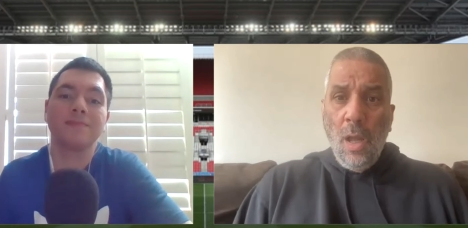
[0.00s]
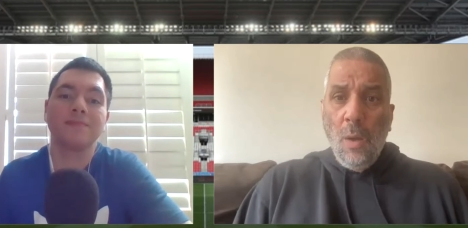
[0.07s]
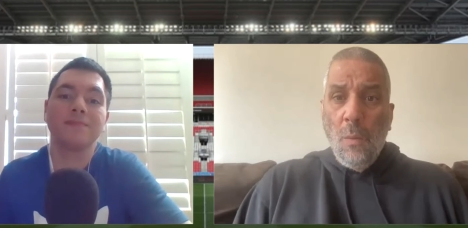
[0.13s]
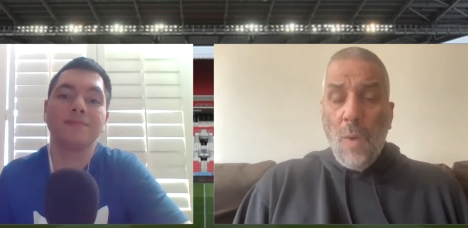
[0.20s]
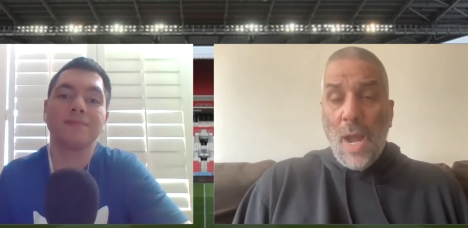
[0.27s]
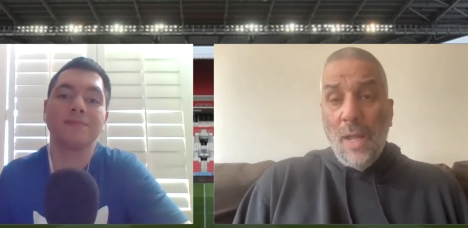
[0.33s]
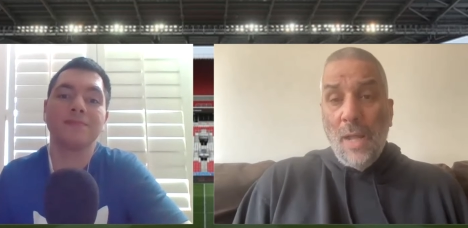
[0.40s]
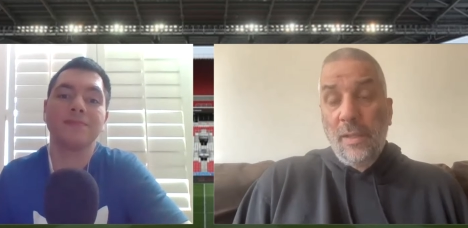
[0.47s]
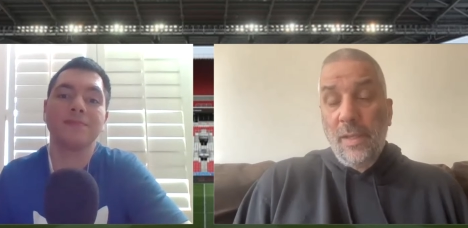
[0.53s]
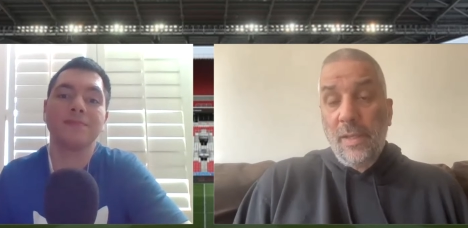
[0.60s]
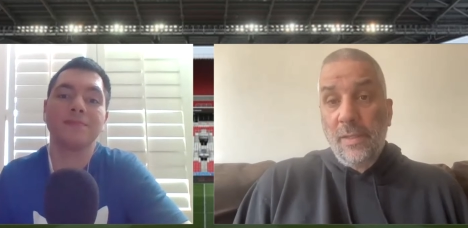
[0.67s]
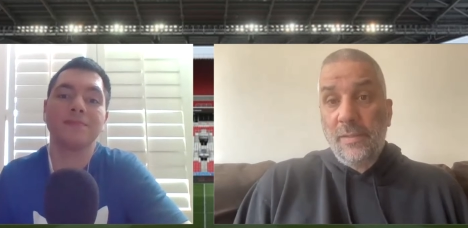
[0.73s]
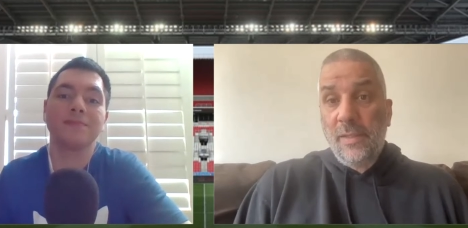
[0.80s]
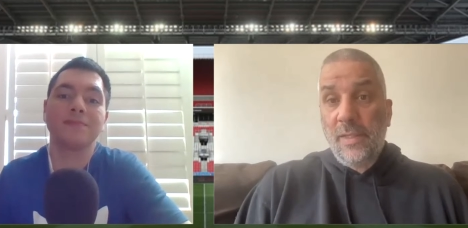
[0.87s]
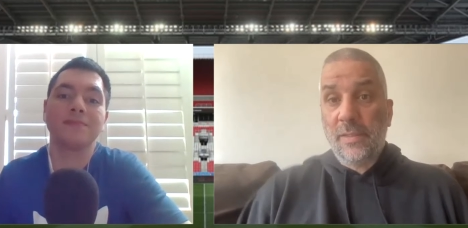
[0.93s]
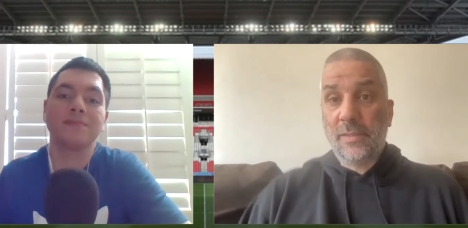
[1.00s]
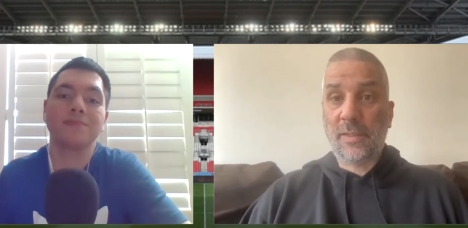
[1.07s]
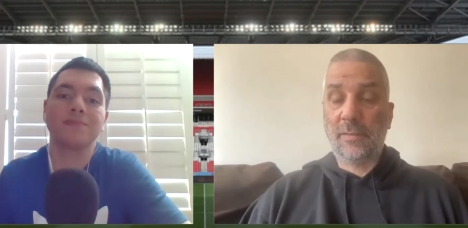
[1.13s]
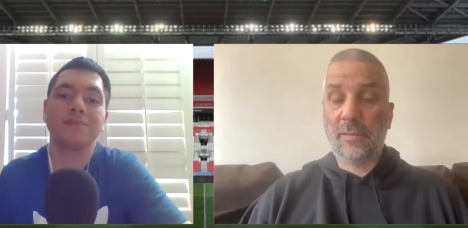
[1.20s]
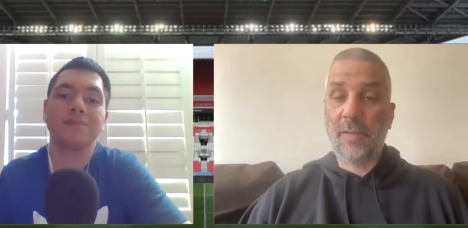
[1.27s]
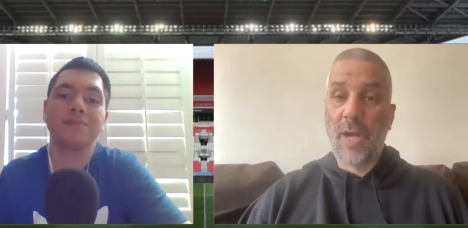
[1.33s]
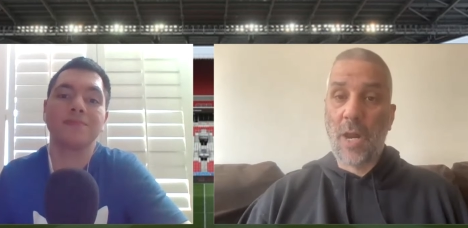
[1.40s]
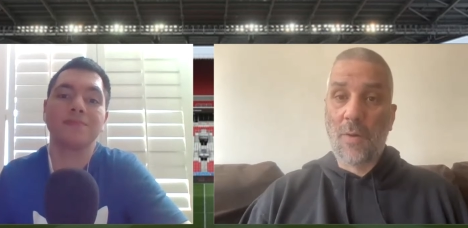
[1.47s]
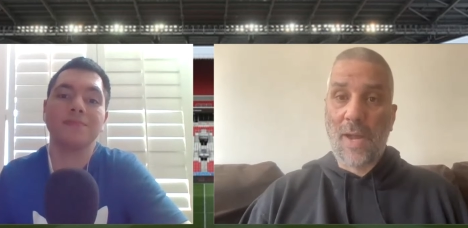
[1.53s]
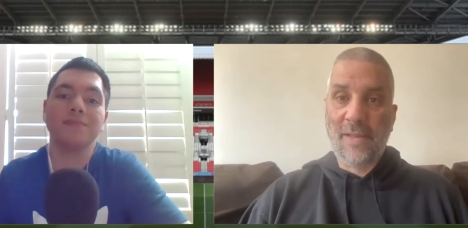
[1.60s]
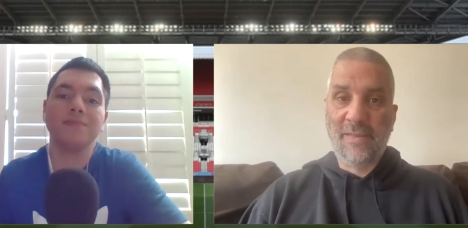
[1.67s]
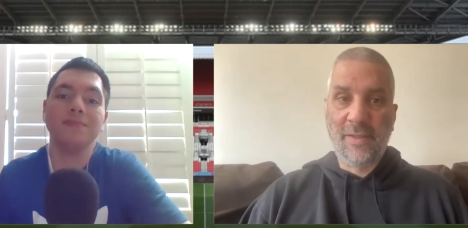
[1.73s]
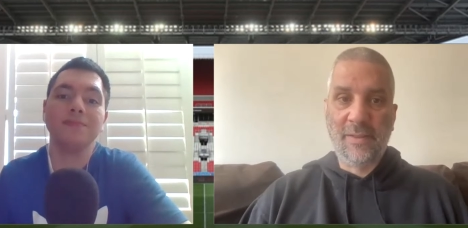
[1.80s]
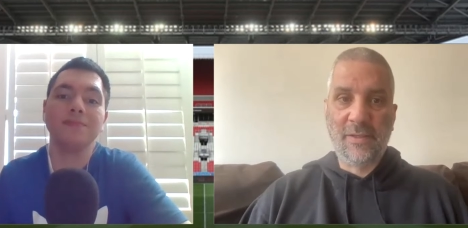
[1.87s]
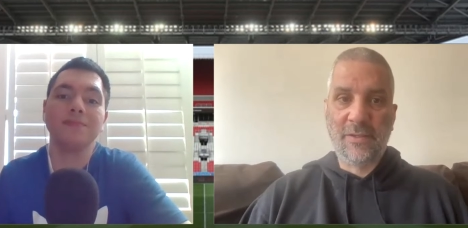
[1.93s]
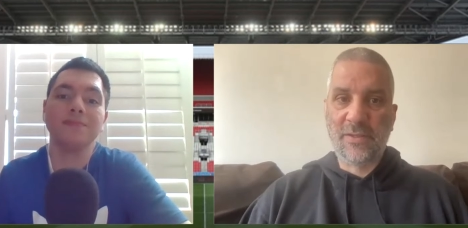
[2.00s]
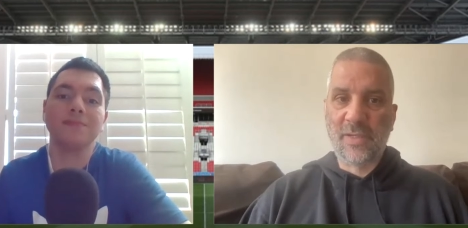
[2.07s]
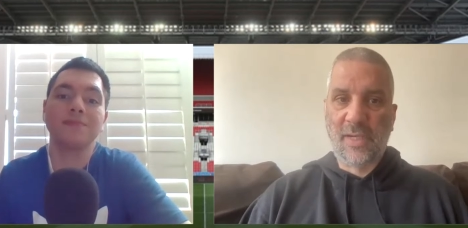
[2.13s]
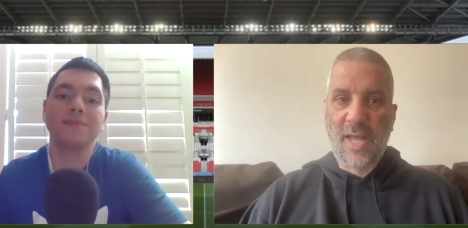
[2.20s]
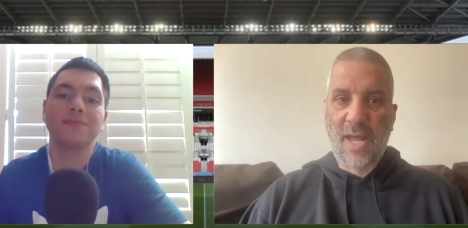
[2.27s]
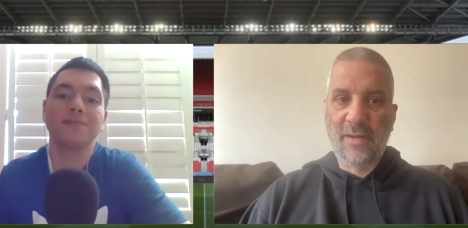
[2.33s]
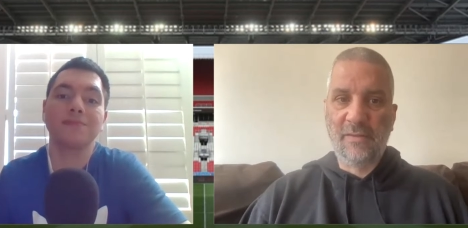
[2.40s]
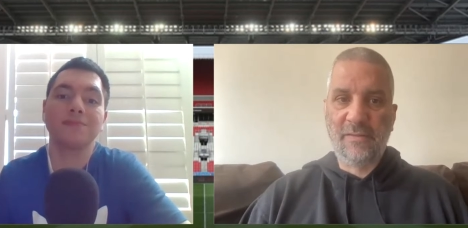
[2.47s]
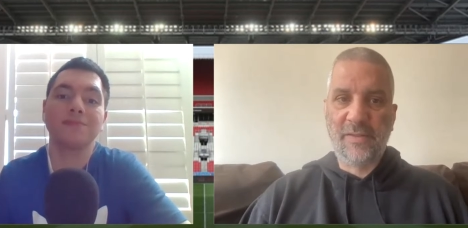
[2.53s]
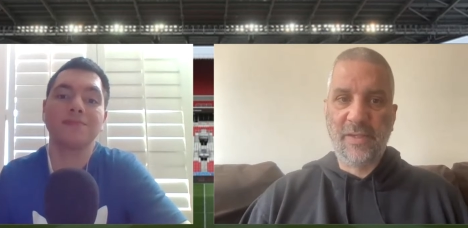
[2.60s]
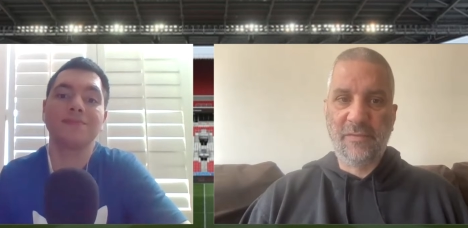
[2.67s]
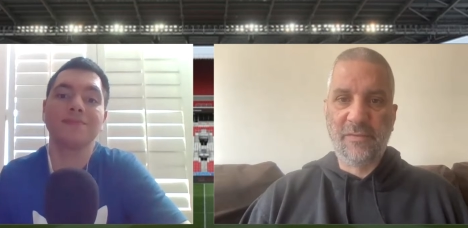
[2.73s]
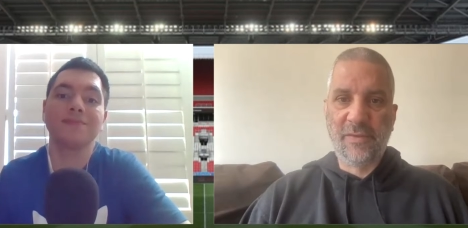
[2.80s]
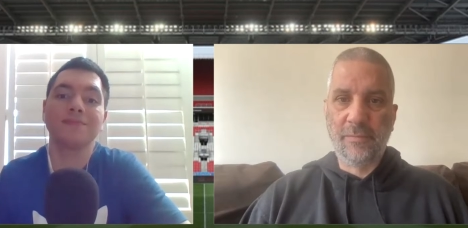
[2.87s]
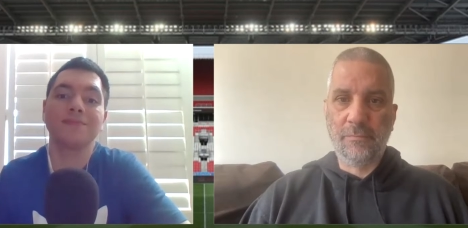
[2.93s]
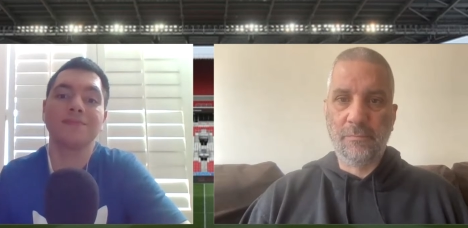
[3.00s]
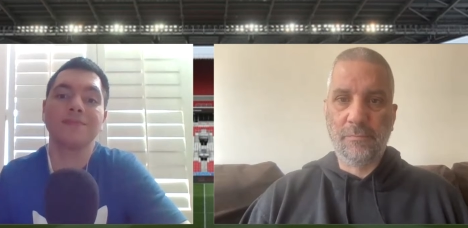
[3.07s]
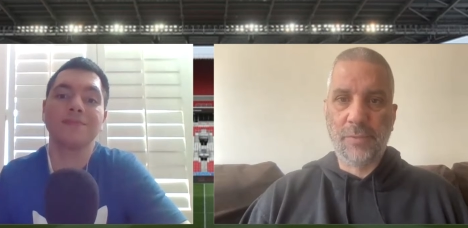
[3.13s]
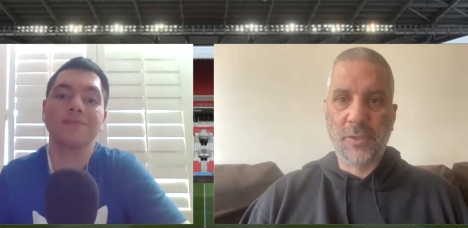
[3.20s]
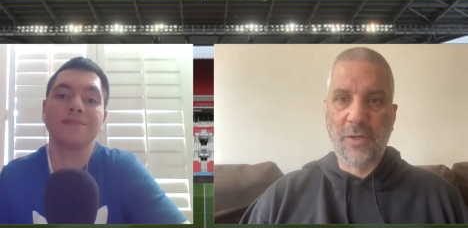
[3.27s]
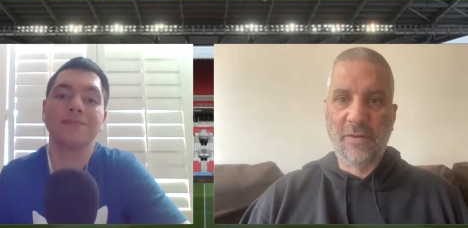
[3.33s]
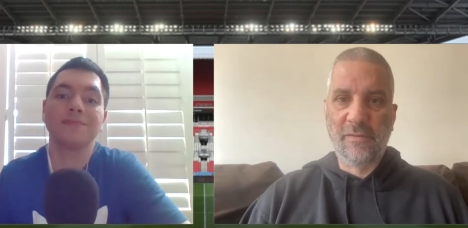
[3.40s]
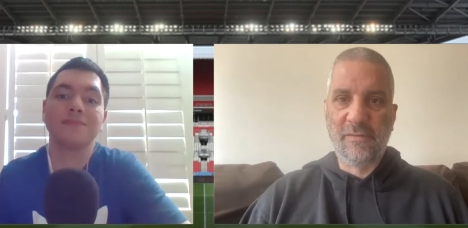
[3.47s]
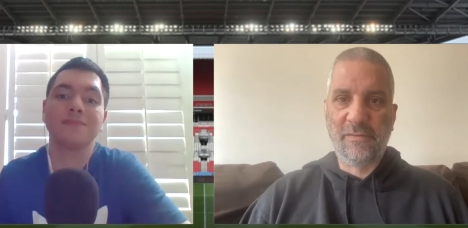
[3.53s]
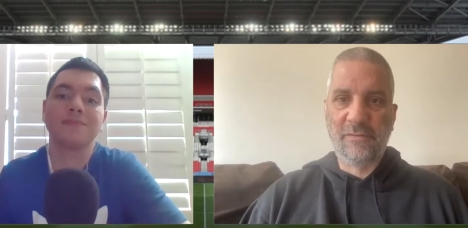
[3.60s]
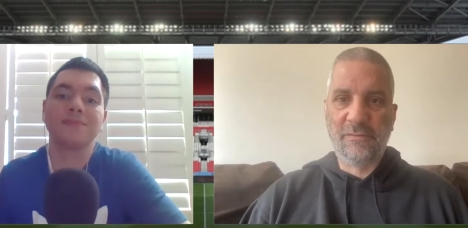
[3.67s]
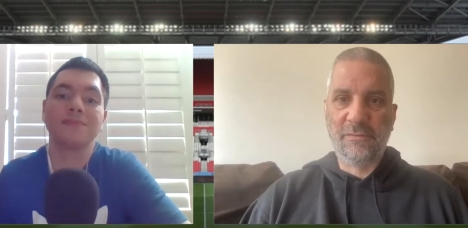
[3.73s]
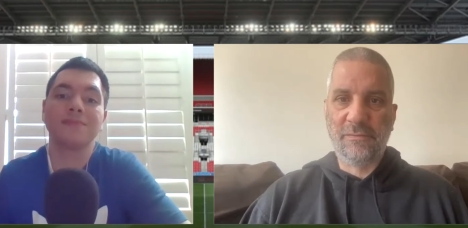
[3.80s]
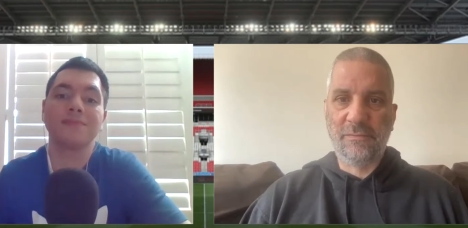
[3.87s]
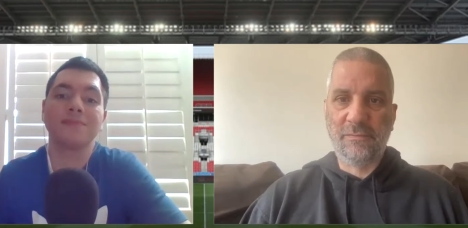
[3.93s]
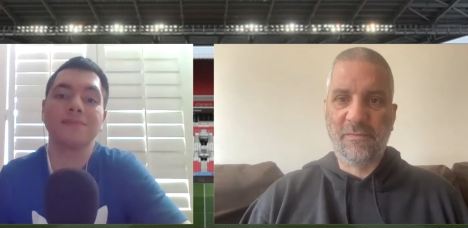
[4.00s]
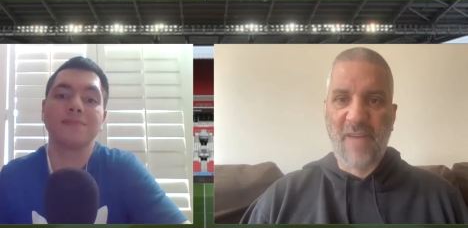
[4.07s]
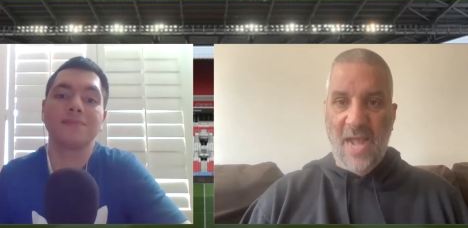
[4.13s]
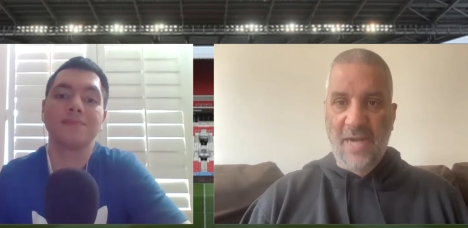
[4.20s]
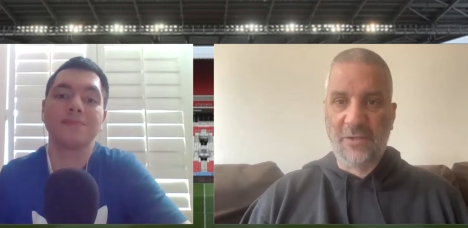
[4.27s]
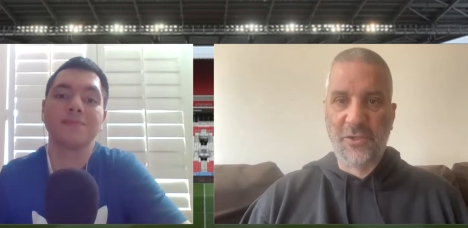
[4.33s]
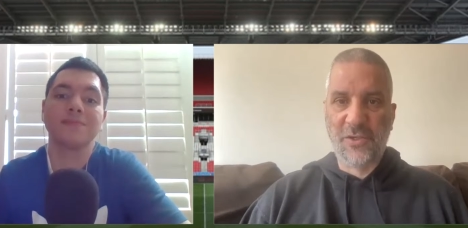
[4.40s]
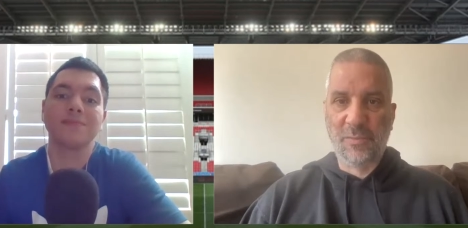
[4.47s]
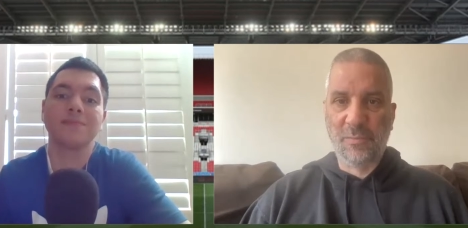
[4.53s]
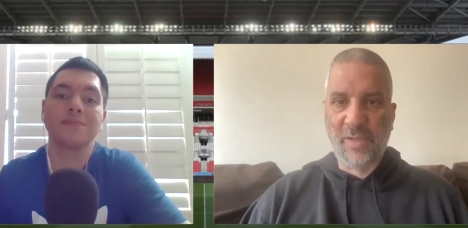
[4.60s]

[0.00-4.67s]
Speaker 1: Well, it's, it's, you know, I think there's a lot of different sort of factors in